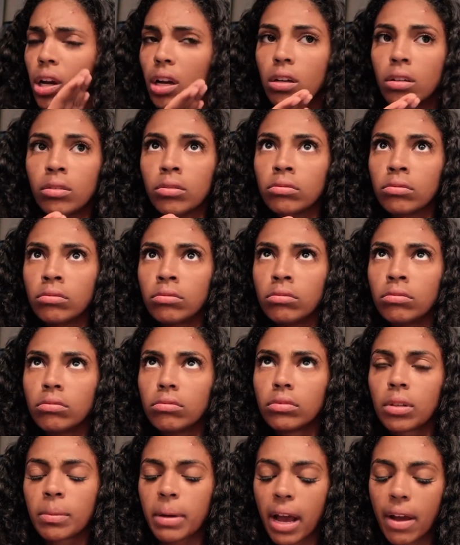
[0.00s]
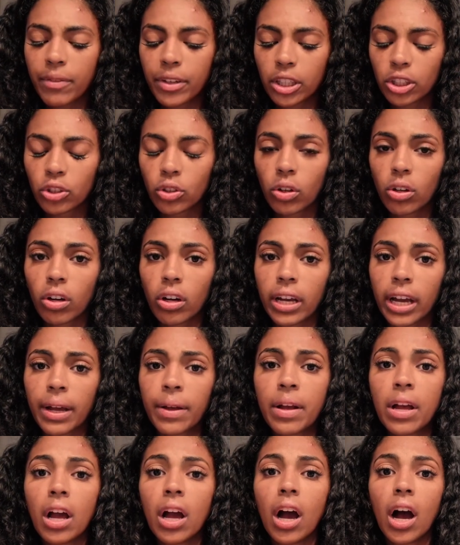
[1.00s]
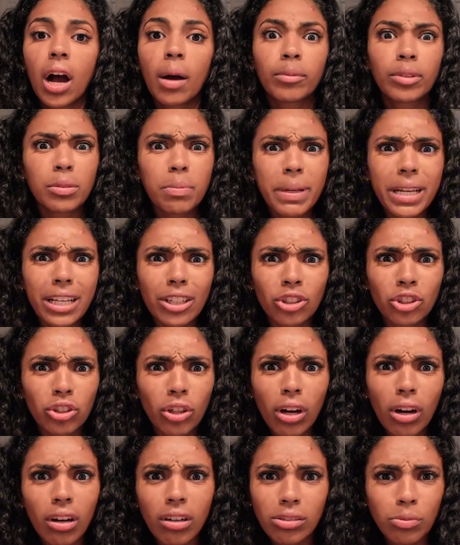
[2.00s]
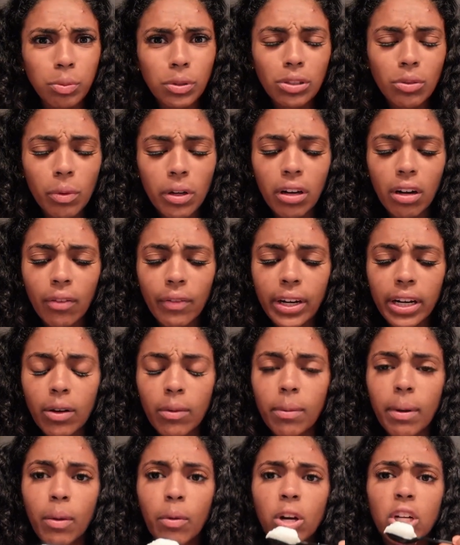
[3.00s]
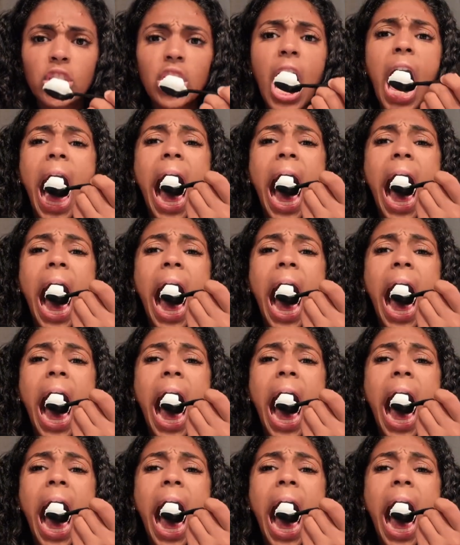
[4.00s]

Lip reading: I'm not having a stroke, okay. I'm just making sure, because what's going on right now with my words?